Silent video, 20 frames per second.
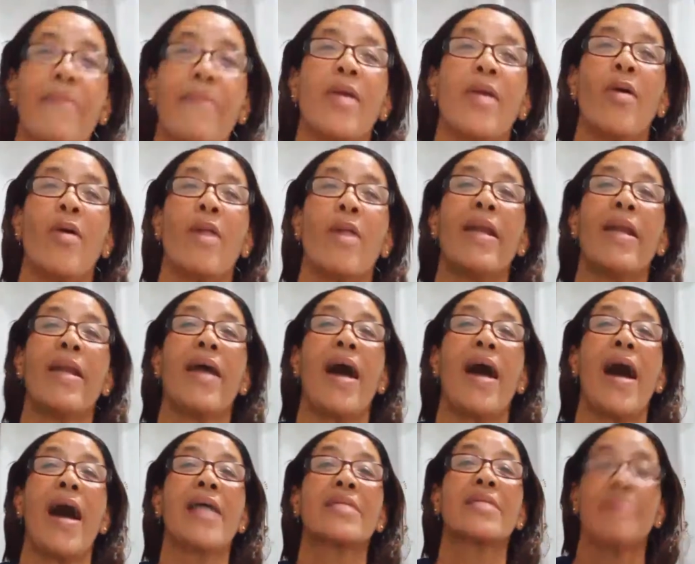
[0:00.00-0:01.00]
don't want nobody
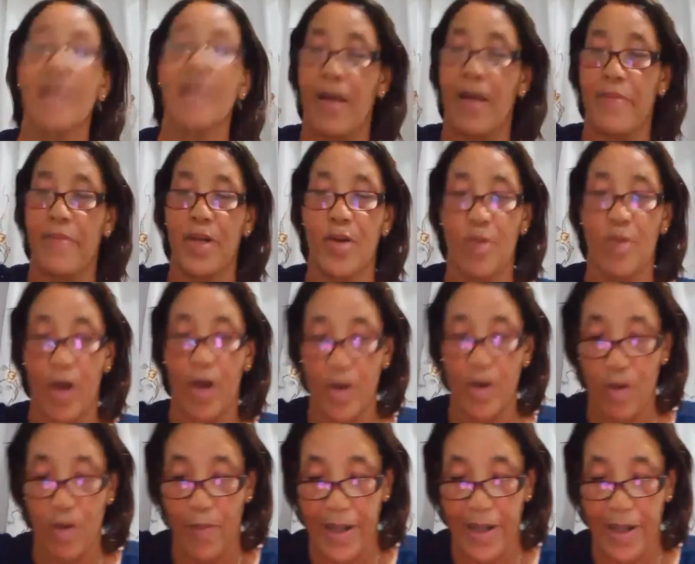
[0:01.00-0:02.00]
ask me because I don't know and
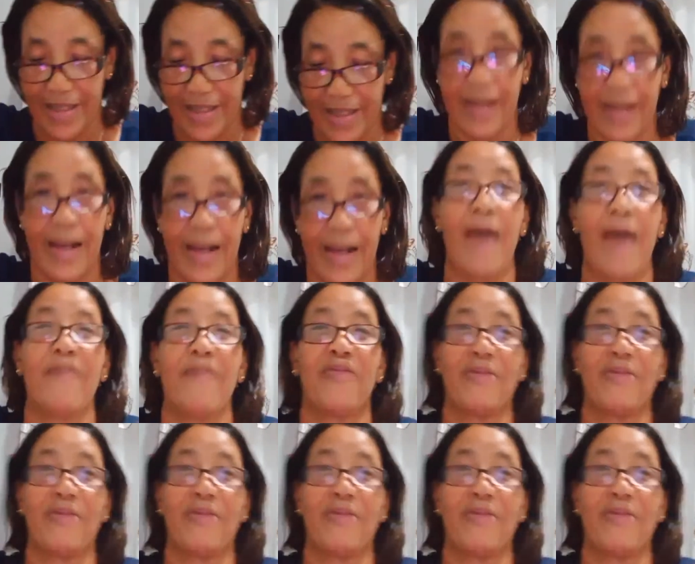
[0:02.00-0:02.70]
nobody's on the live.